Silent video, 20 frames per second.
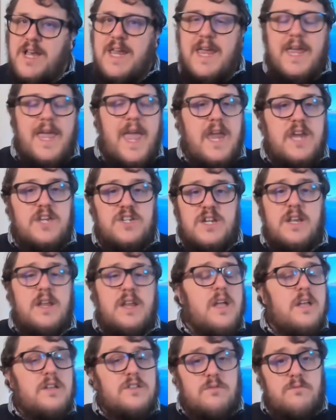engaging,
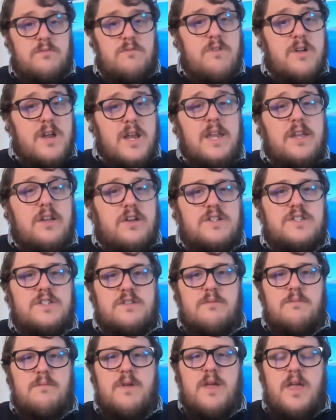some really good
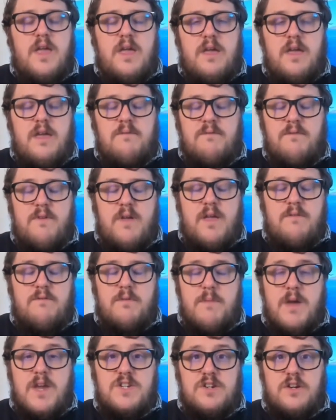
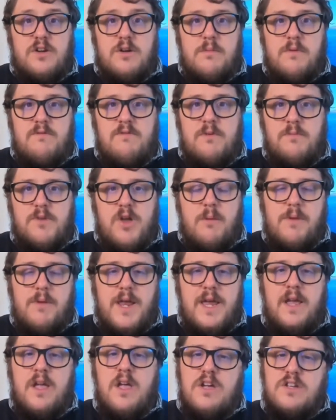information coming from
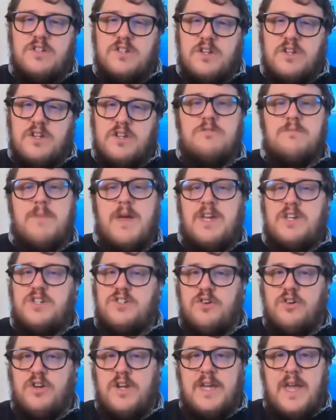Dominic. So do make
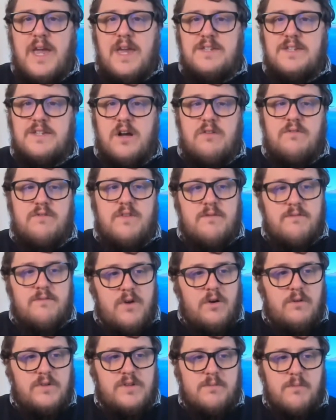sure you get yourself
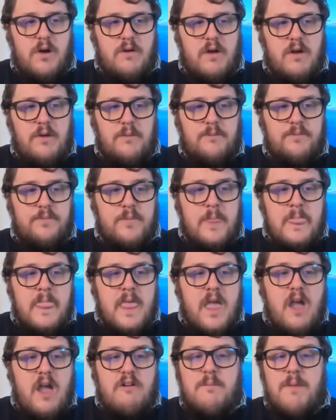involved tomorrow.
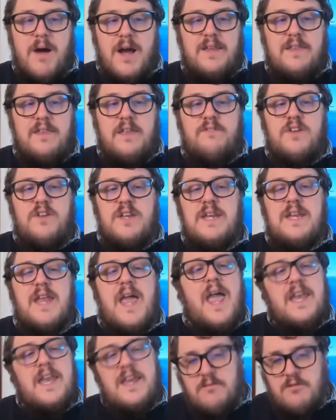A reminder that if you need
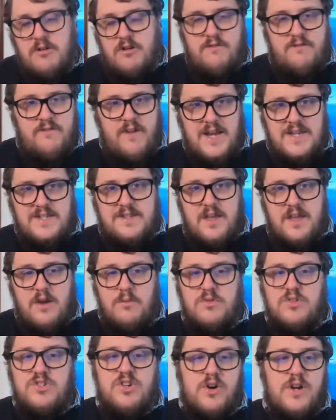any more advice, though,
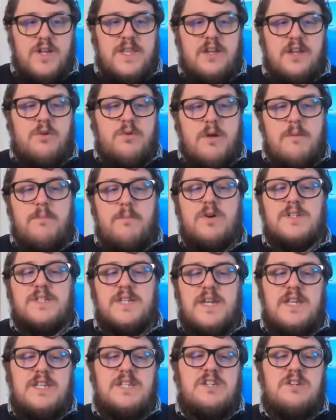join the QuickBooks
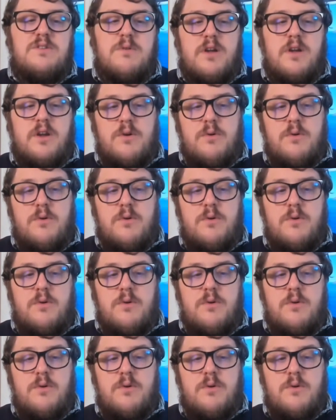Intuit